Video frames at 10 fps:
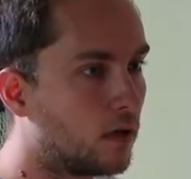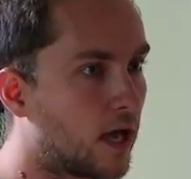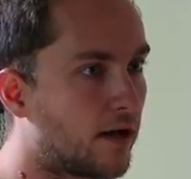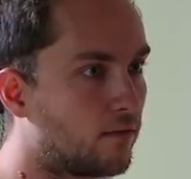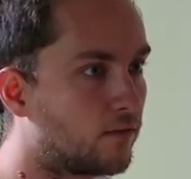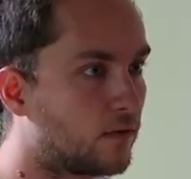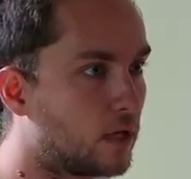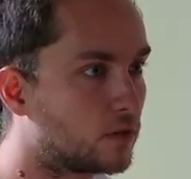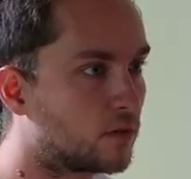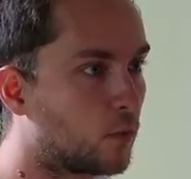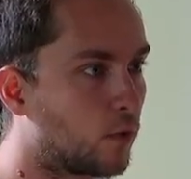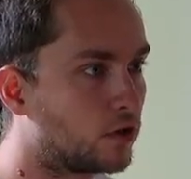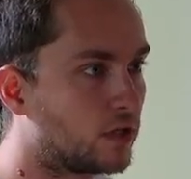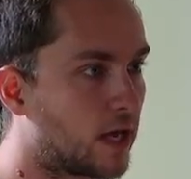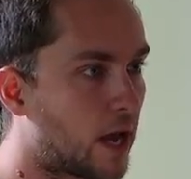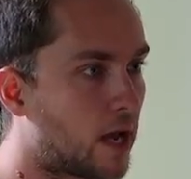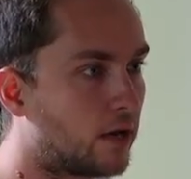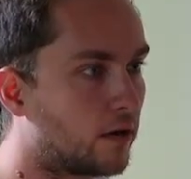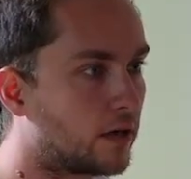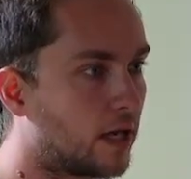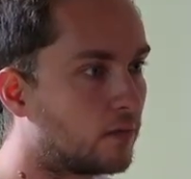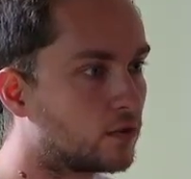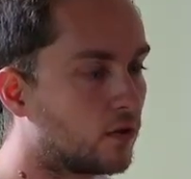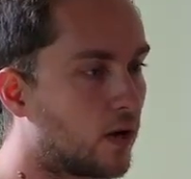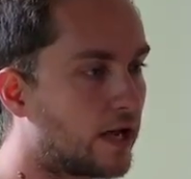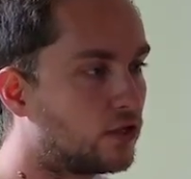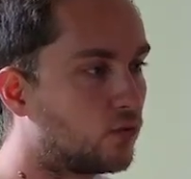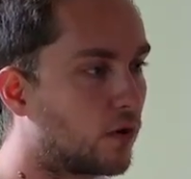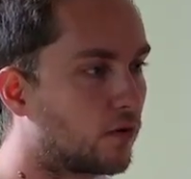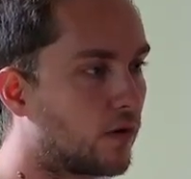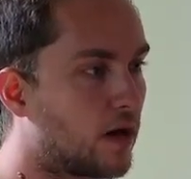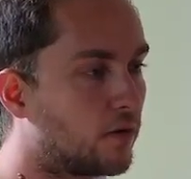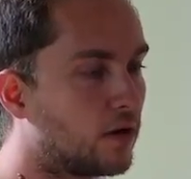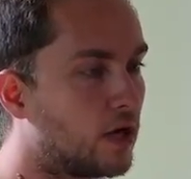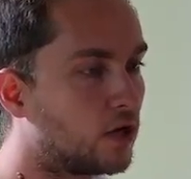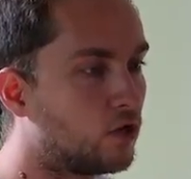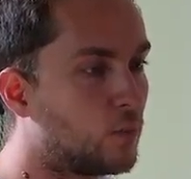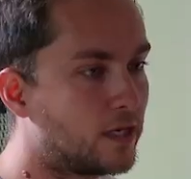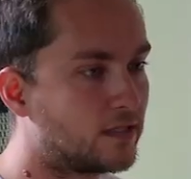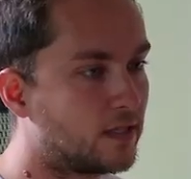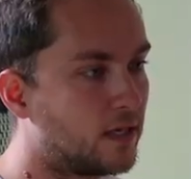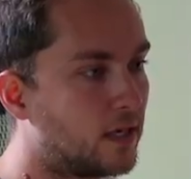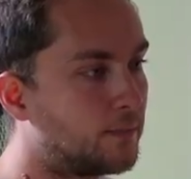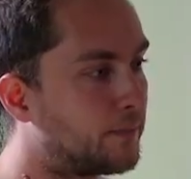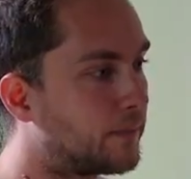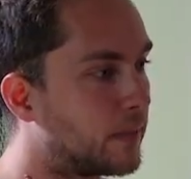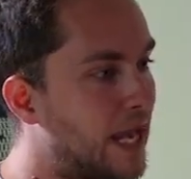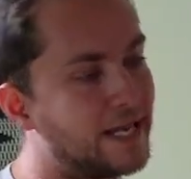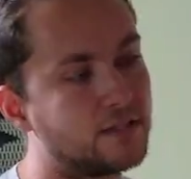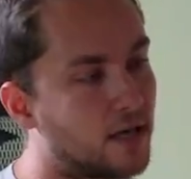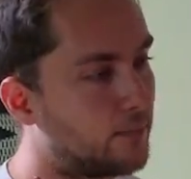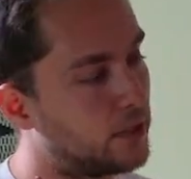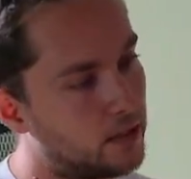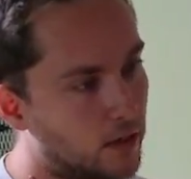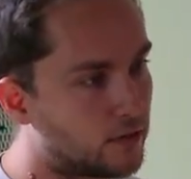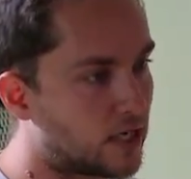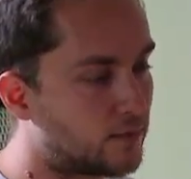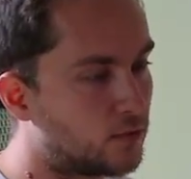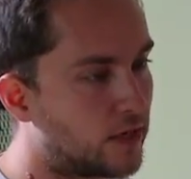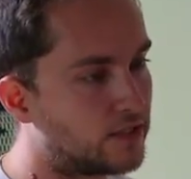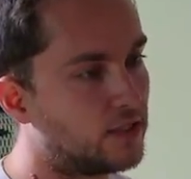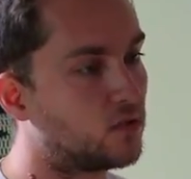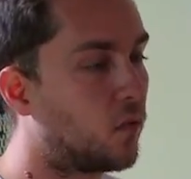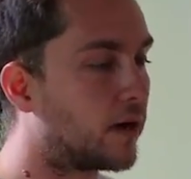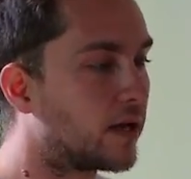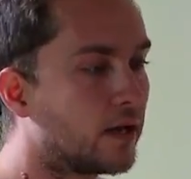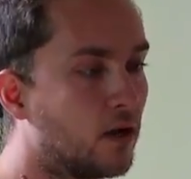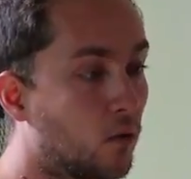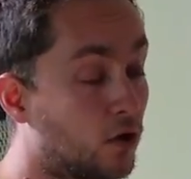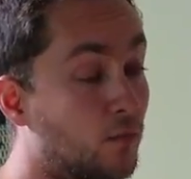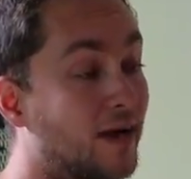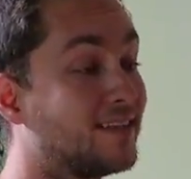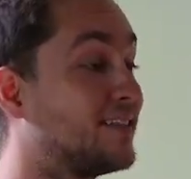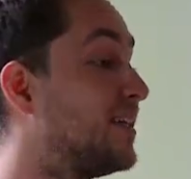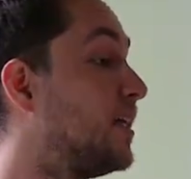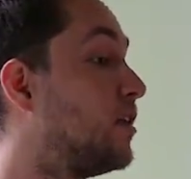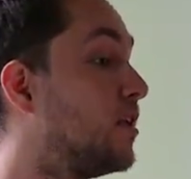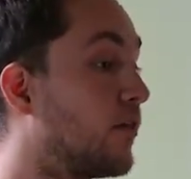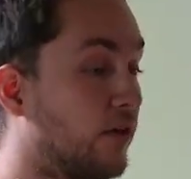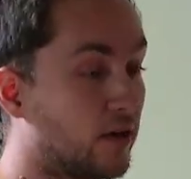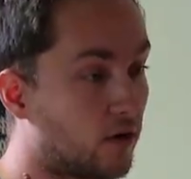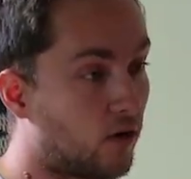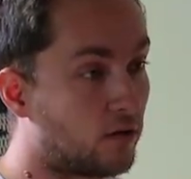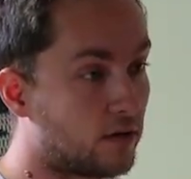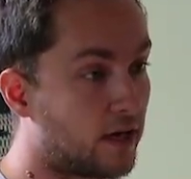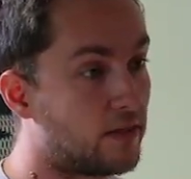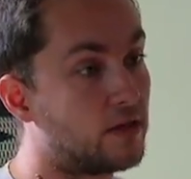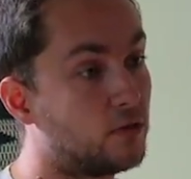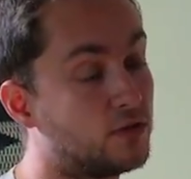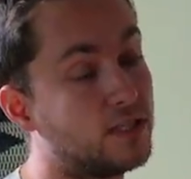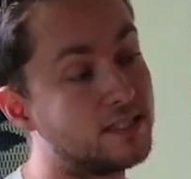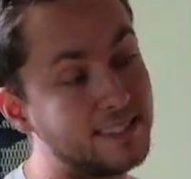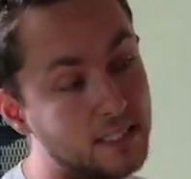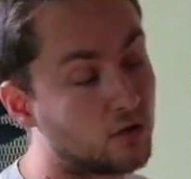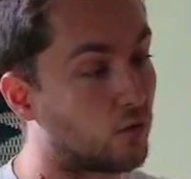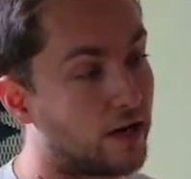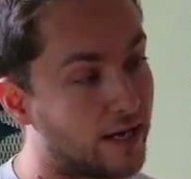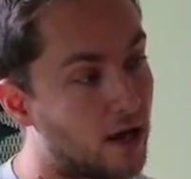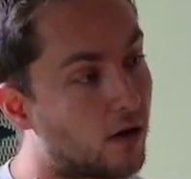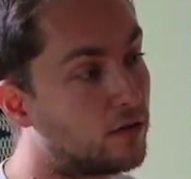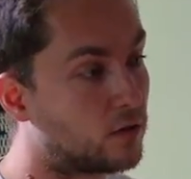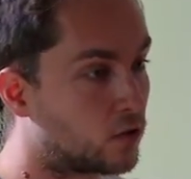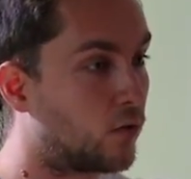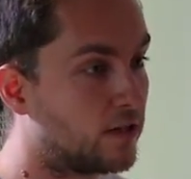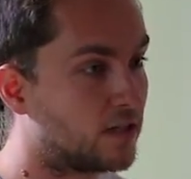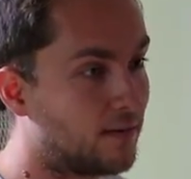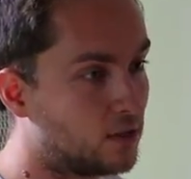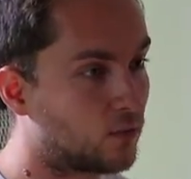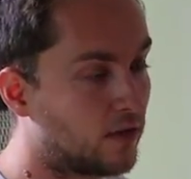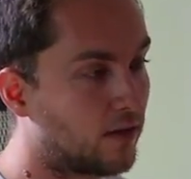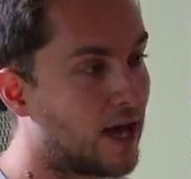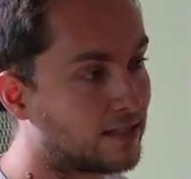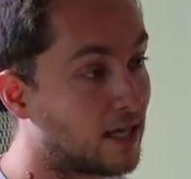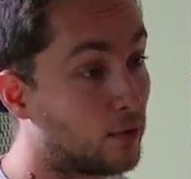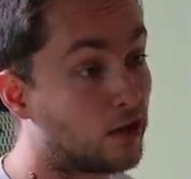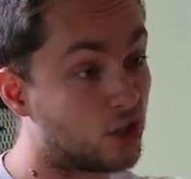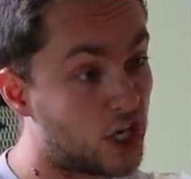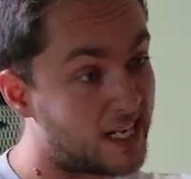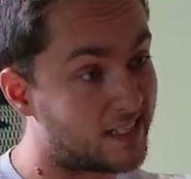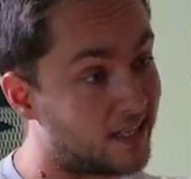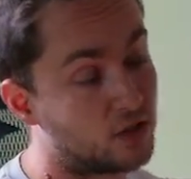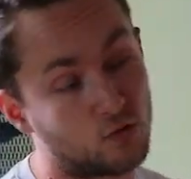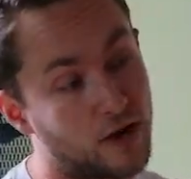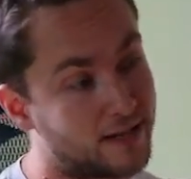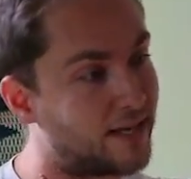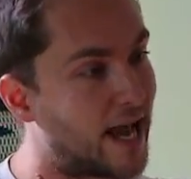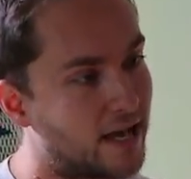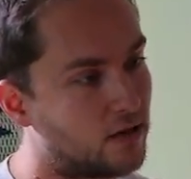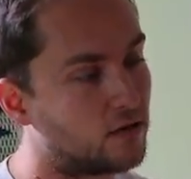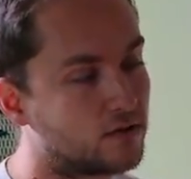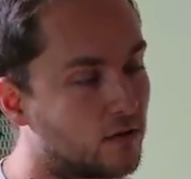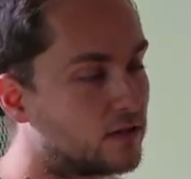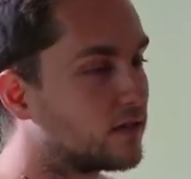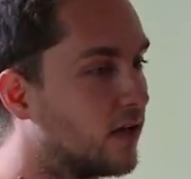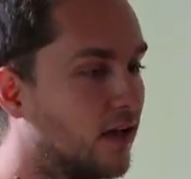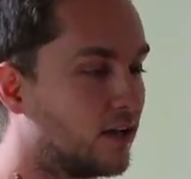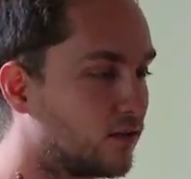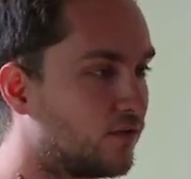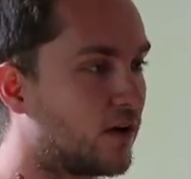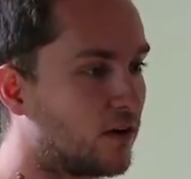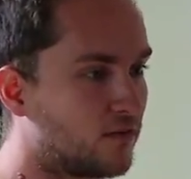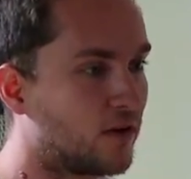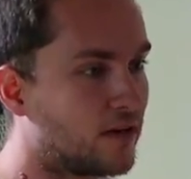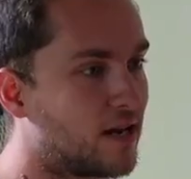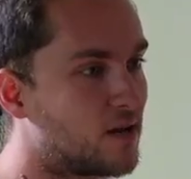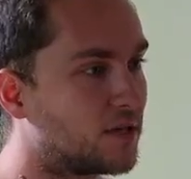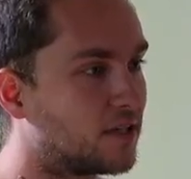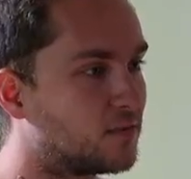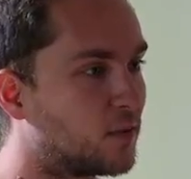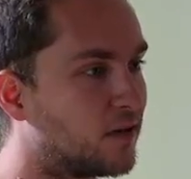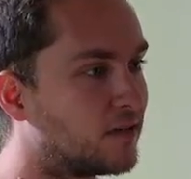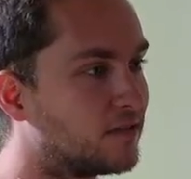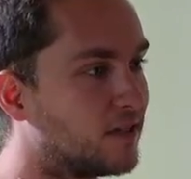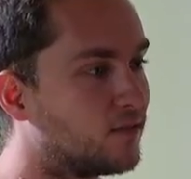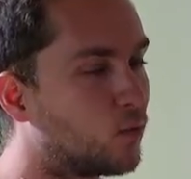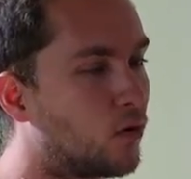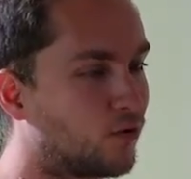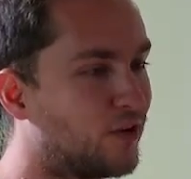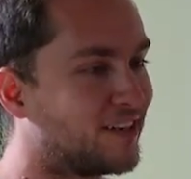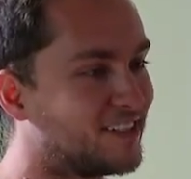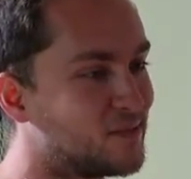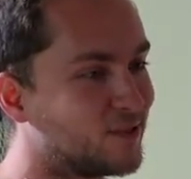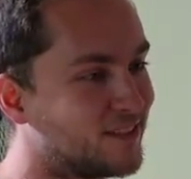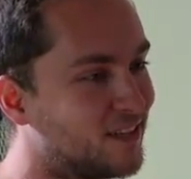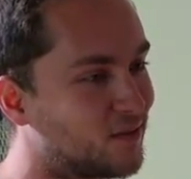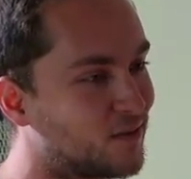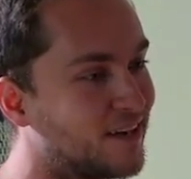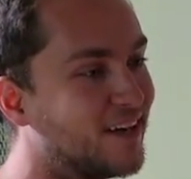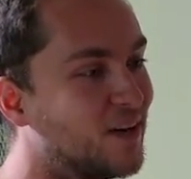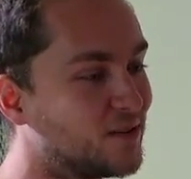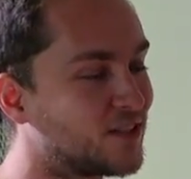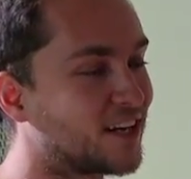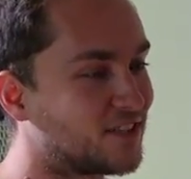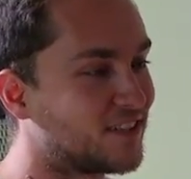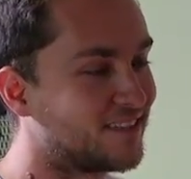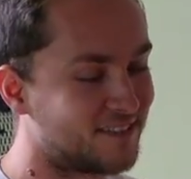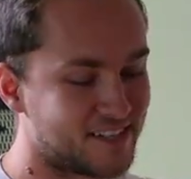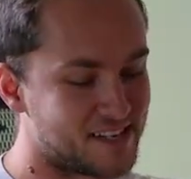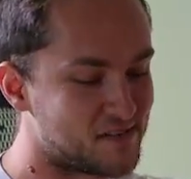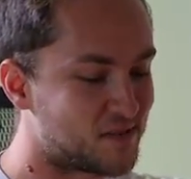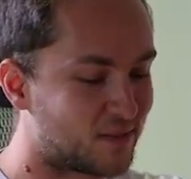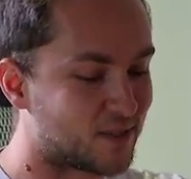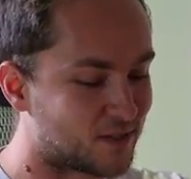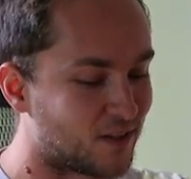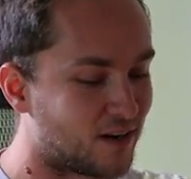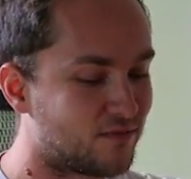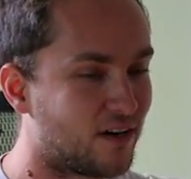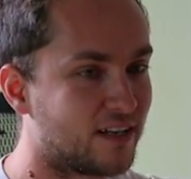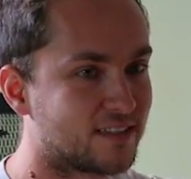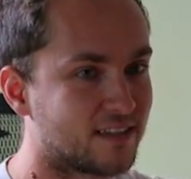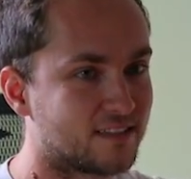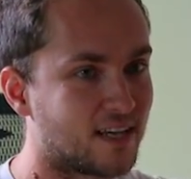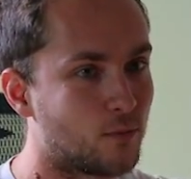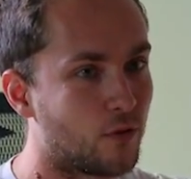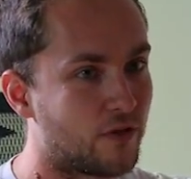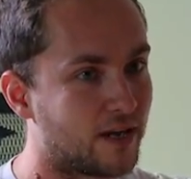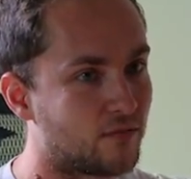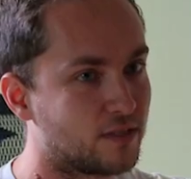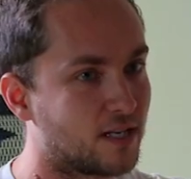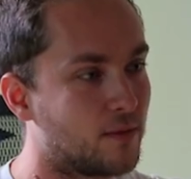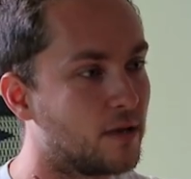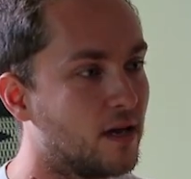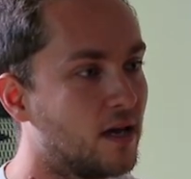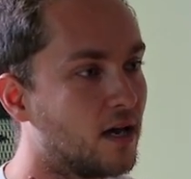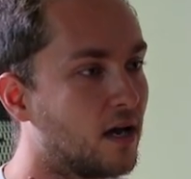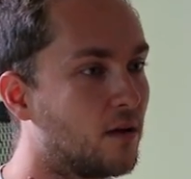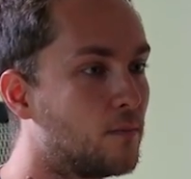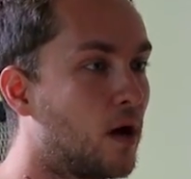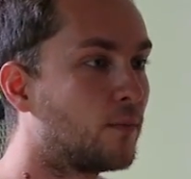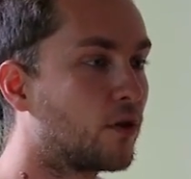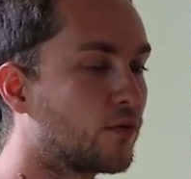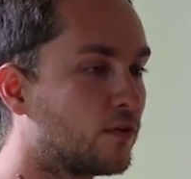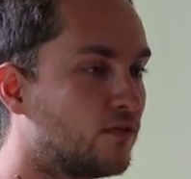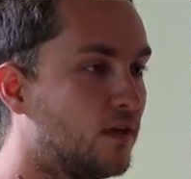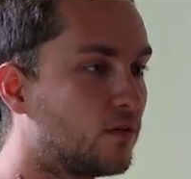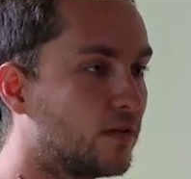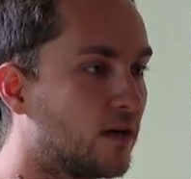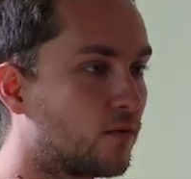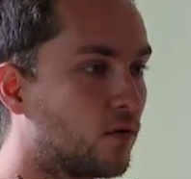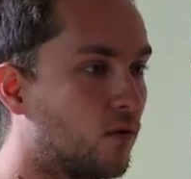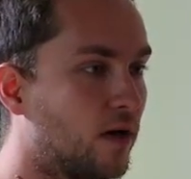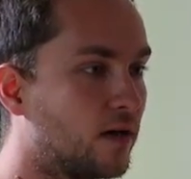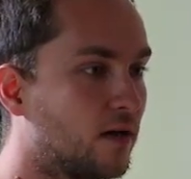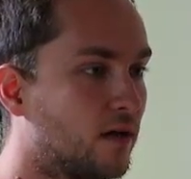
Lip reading: have some emergent AI in our game. So as you run around, you may see a zombie, other times you might see 20. Or you might see nothing at all, and then you see a deer running out, and those 20 zombies were there last time are now chasing it directly at you. So it's a very, very dynamic experience, even while we're running demos at E3, which is actually, it comes out to a lot of fun. It's not the same old thing every time. I'm going to throw this vehicle down real quick,